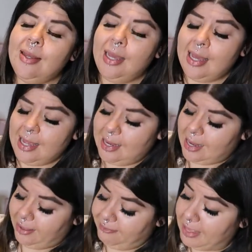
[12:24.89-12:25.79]
And
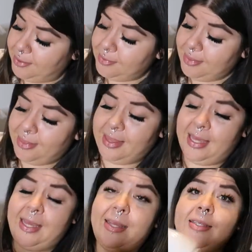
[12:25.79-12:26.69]
I found
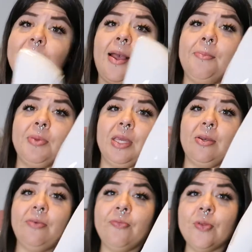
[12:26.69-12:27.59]
these
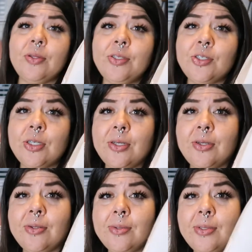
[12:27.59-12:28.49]
beautiful
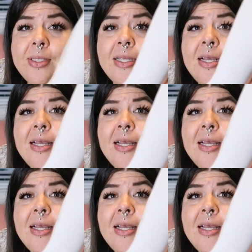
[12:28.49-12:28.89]
shoes.